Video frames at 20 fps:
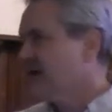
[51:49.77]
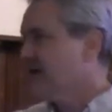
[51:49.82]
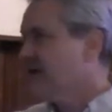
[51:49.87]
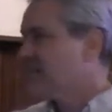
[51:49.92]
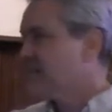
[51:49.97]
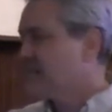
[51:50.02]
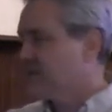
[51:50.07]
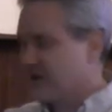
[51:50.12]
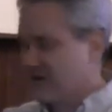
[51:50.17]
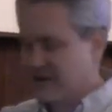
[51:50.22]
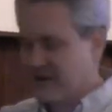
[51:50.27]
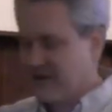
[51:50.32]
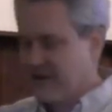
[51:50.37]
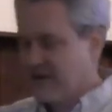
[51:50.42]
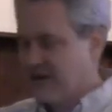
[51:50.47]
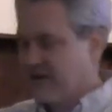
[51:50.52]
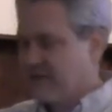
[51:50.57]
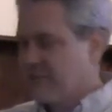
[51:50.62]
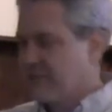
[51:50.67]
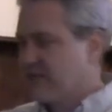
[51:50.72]
Mm-hmm.
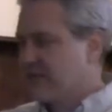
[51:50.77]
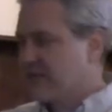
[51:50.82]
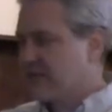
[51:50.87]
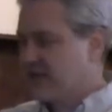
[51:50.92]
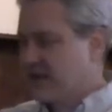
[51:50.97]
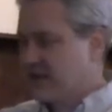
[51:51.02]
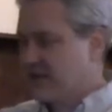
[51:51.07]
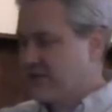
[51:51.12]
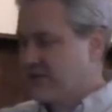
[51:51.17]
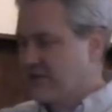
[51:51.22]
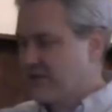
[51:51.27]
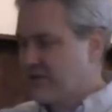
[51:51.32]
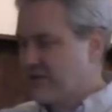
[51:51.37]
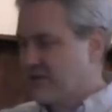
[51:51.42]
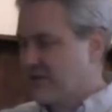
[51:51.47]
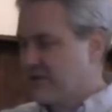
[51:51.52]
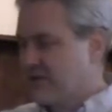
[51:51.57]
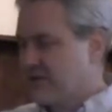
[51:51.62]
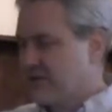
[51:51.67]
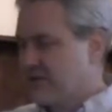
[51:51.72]
But, but you know, the,
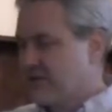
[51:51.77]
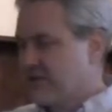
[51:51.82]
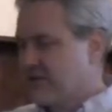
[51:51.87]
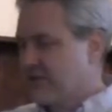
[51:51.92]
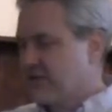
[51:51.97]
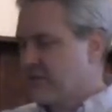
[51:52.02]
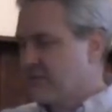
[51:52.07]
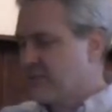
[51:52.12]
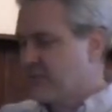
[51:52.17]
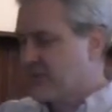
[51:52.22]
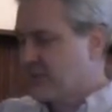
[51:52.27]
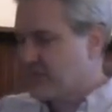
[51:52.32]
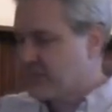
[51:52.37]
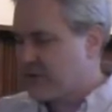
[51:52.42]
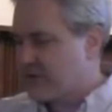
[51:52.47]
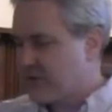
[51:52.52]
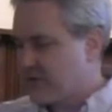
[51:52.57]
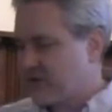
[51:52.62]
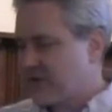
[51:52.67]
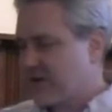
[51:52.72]
the, the, the
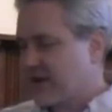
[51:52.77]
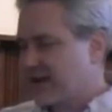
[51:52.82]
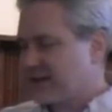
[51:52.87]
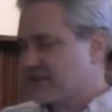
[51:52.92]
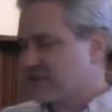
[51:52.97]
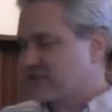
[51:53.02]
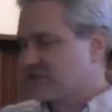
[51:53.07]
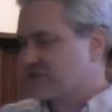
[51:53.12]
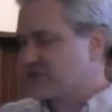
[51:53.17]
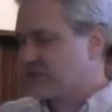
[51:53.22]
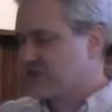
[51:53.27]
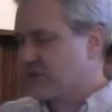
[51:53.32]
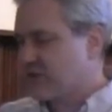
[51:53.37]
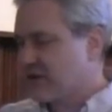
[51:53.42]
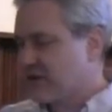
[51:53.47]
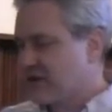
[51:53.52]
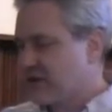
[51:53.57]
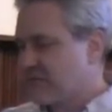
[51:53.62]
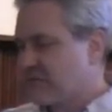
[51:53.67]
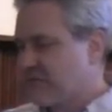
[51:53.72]
bureaucrats who sit
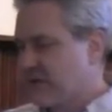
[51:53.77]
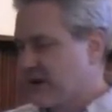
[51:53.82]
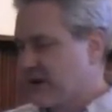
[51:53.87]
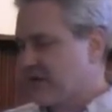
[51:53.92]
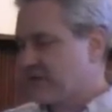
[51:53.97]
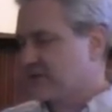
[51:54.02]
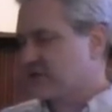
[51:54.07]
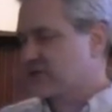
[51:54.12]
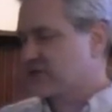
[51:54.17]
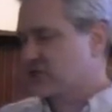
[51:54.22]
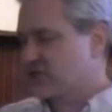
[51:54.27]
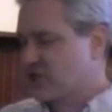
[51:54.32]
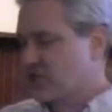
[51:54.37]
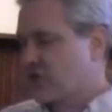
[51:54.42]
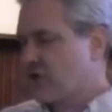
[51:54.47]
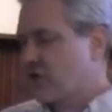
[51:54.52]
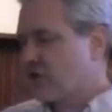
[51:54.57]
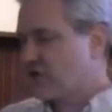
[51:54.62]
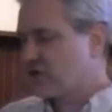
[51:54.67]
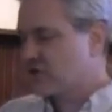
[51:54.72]
around in Paris
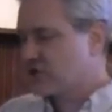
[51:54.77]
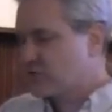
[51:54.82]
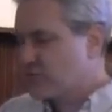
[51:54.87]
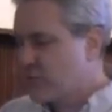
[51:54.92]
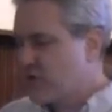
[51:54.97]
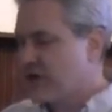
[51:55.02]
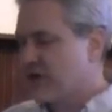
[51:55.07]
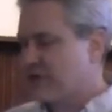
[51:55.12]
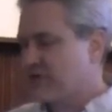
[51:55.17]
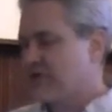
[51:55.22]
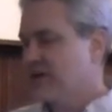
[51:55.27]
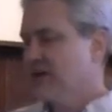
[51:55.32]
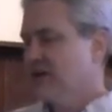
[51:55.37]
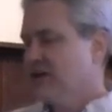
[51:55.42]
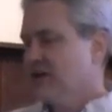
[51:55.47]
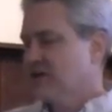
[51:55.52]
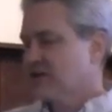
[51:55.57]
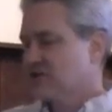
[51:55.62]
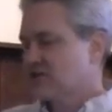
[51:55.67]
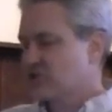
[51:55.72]
charged with
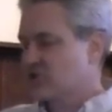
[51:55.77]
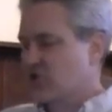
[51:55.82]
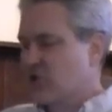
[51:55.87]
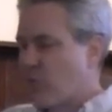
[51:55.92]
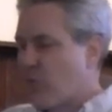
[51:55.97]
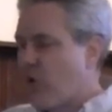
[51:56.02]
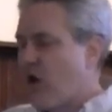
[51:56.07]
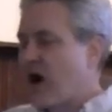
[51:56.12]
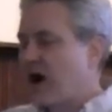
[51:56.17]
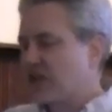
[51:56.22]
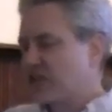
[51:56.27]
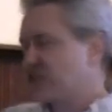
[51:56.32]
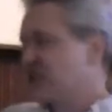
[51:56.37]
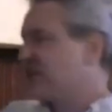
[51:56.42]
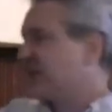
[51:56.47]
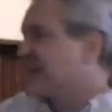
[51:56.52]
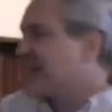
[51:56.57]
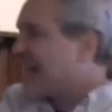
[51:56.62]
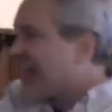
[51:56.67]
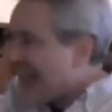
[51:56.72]

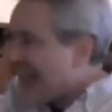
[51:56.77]
squashing